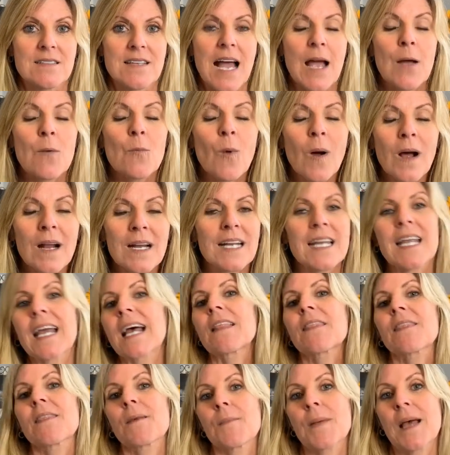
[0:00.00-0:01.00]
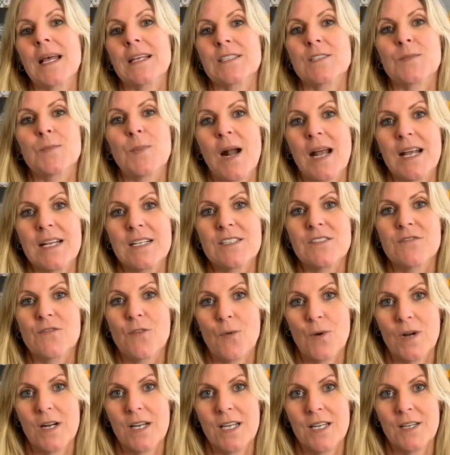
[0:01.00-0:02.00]
I want to get the best price
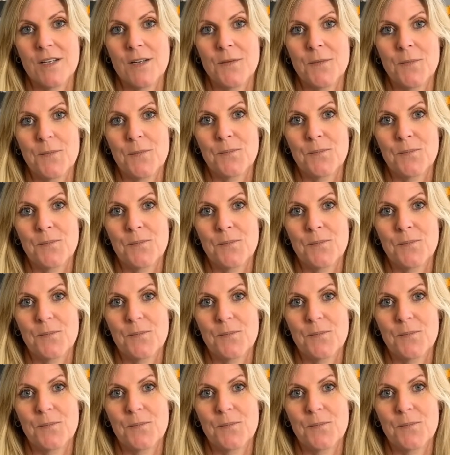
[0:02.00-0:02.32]
for you.